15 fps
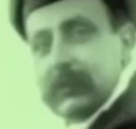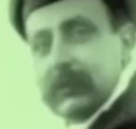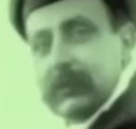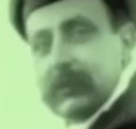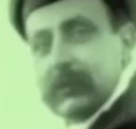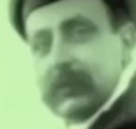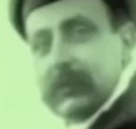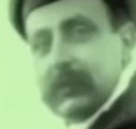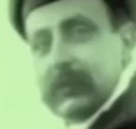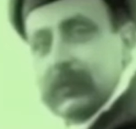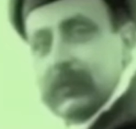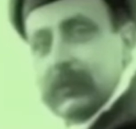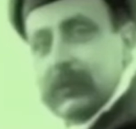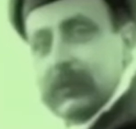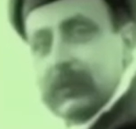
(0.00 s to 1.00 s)

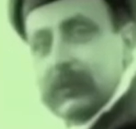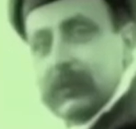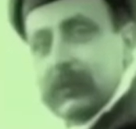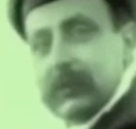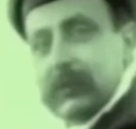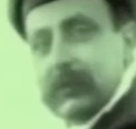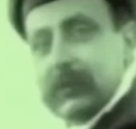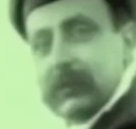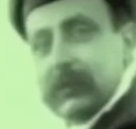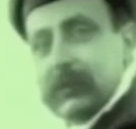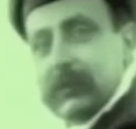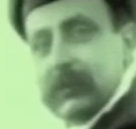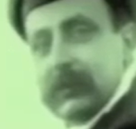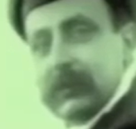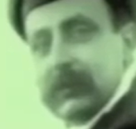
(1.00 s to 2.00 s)

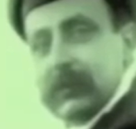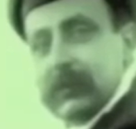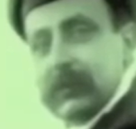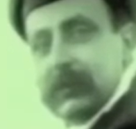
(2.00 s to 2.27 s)
Nothing is said.